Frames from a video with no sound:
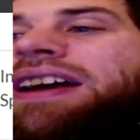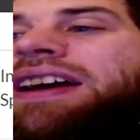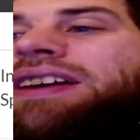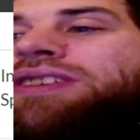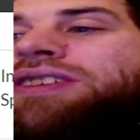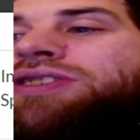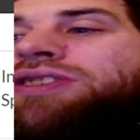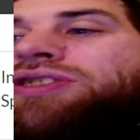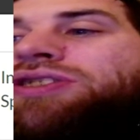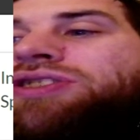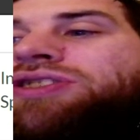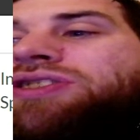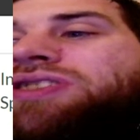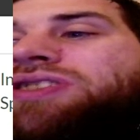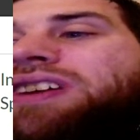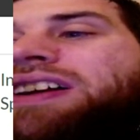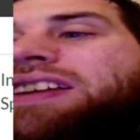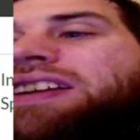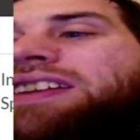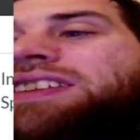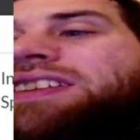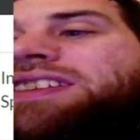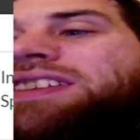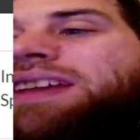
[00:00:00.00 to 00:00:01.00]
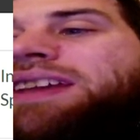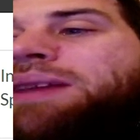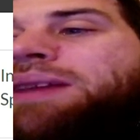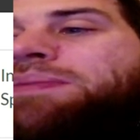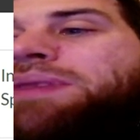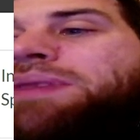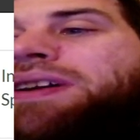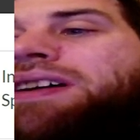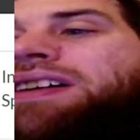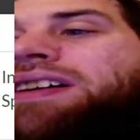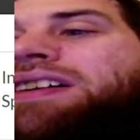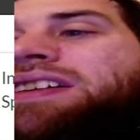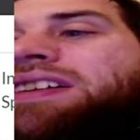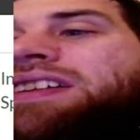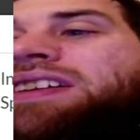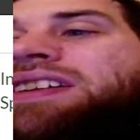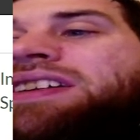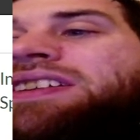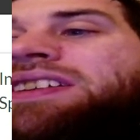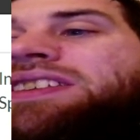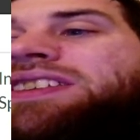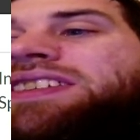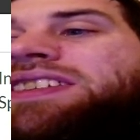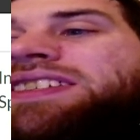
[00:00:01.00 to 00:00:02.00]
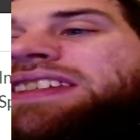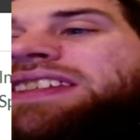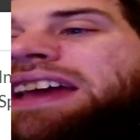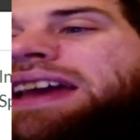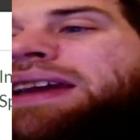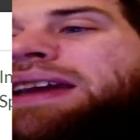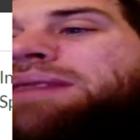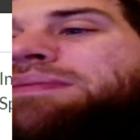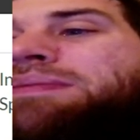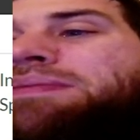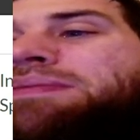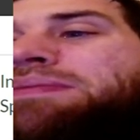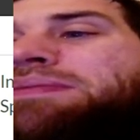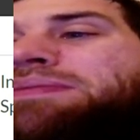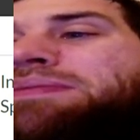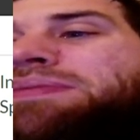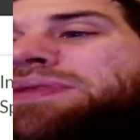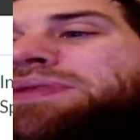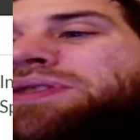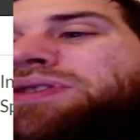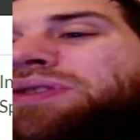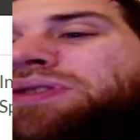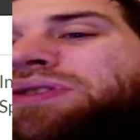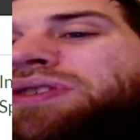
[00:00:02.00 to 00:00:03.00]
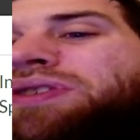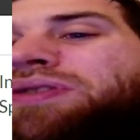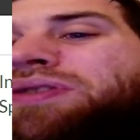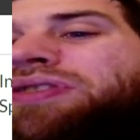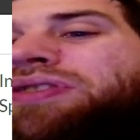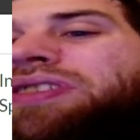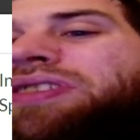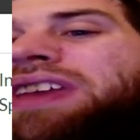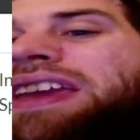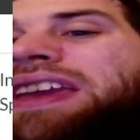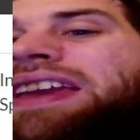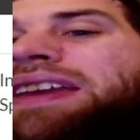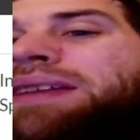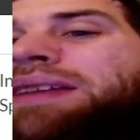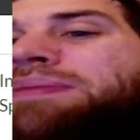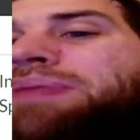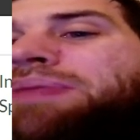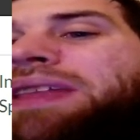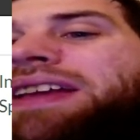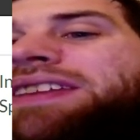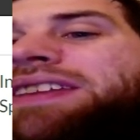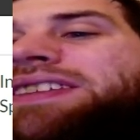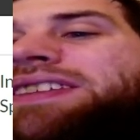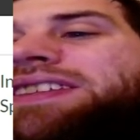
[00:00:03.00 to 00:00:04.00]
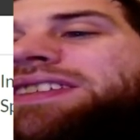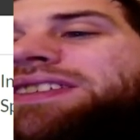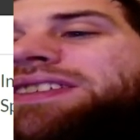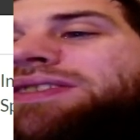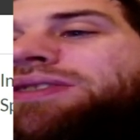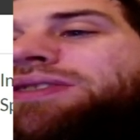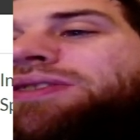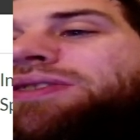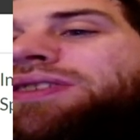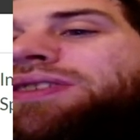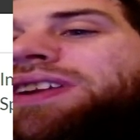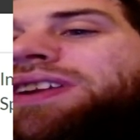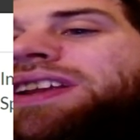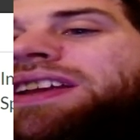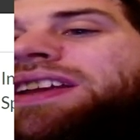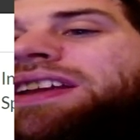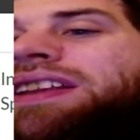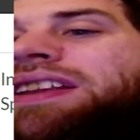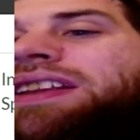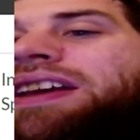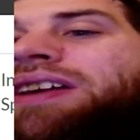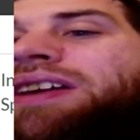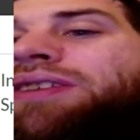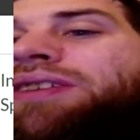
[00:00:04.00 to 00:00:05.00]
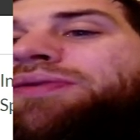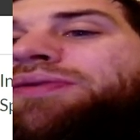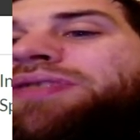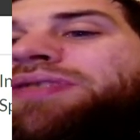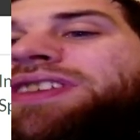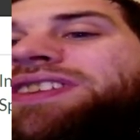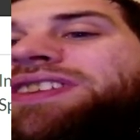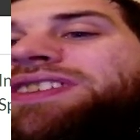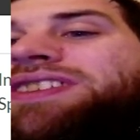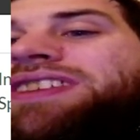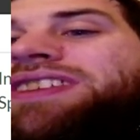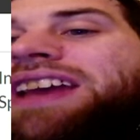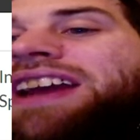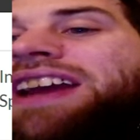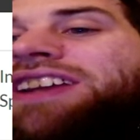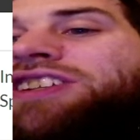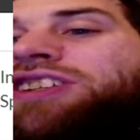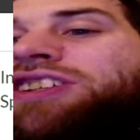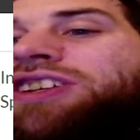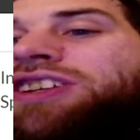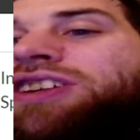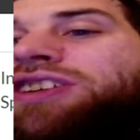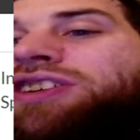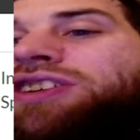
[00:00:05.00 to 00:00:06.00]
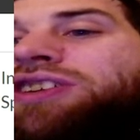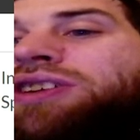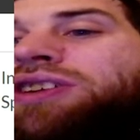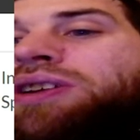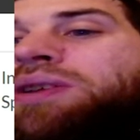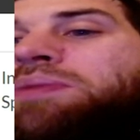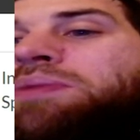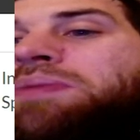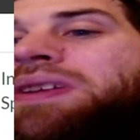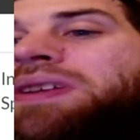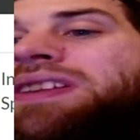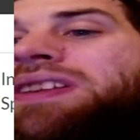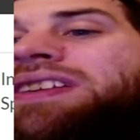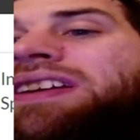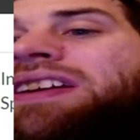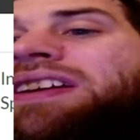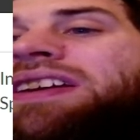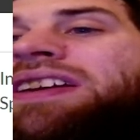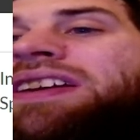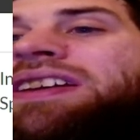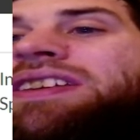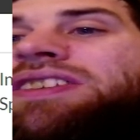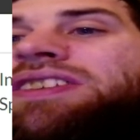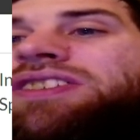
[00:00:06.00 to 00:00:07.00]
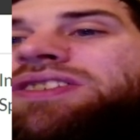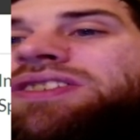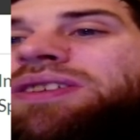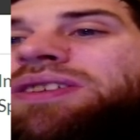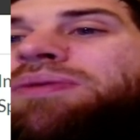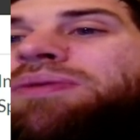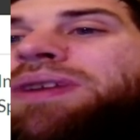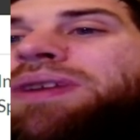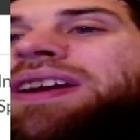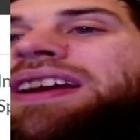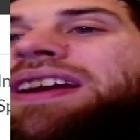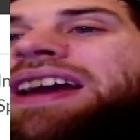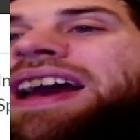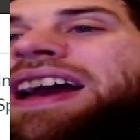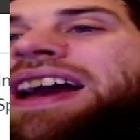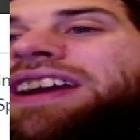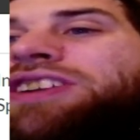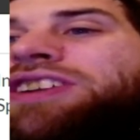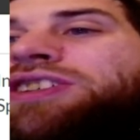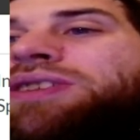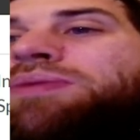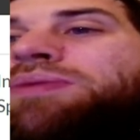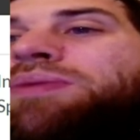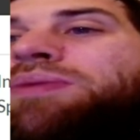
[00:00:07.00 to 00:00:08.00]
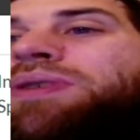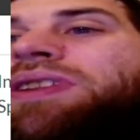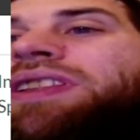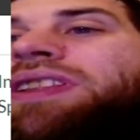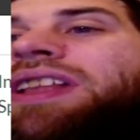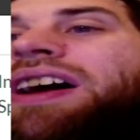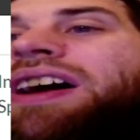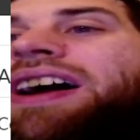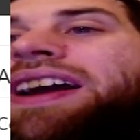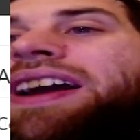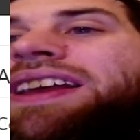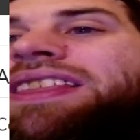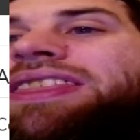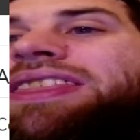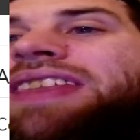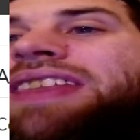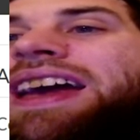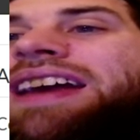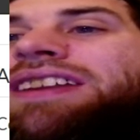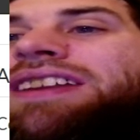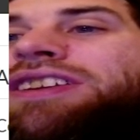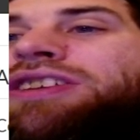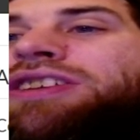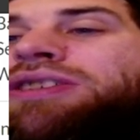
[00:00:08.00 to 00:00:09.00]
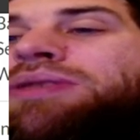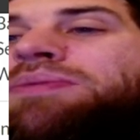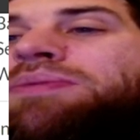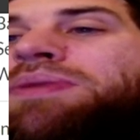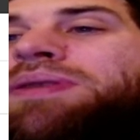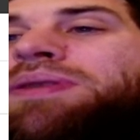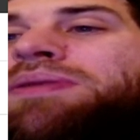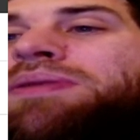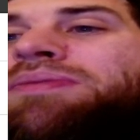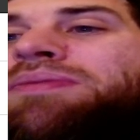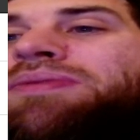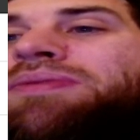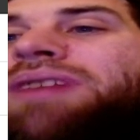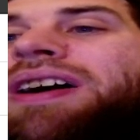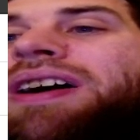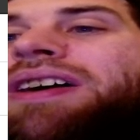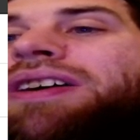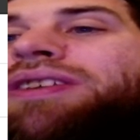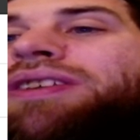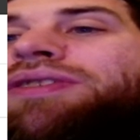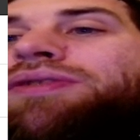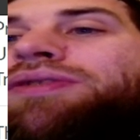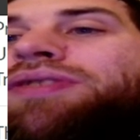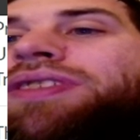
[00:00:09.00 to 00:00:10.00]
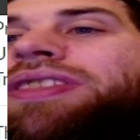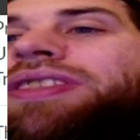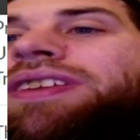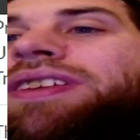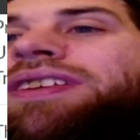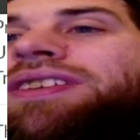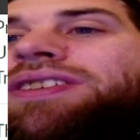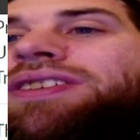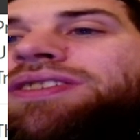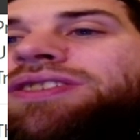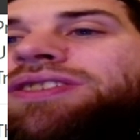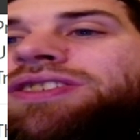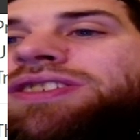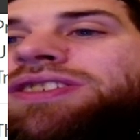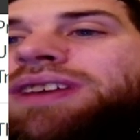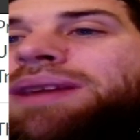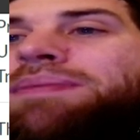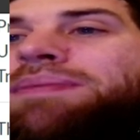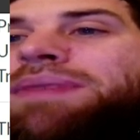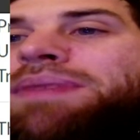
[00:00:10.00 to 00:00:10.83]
Tristani Summoner, same sort of thing, plus it's already an elf. This is actually human, so we actually would like that human over the summoner.